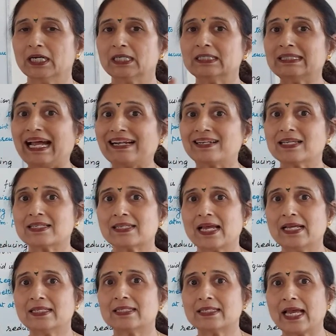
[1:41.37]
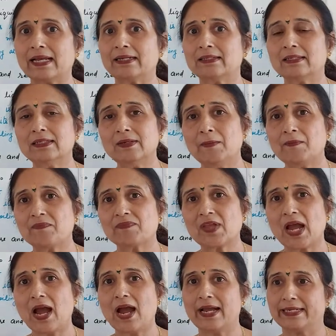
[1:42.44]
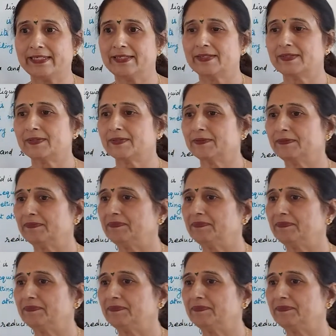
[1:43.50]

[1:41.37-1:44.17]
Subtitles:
that is inside the ice.